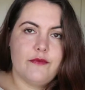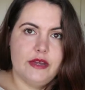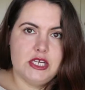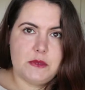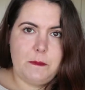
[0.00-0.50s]

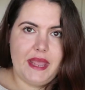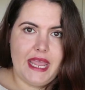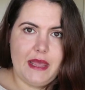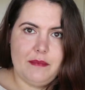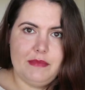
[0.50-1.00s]
French
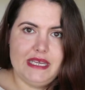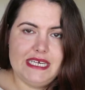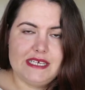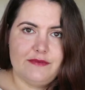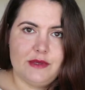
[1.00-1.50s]
Pear
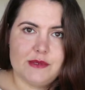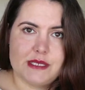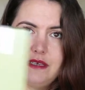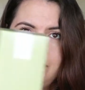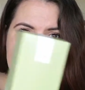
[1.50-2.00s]
mini
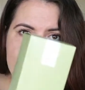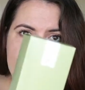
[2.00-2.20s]
diffuser.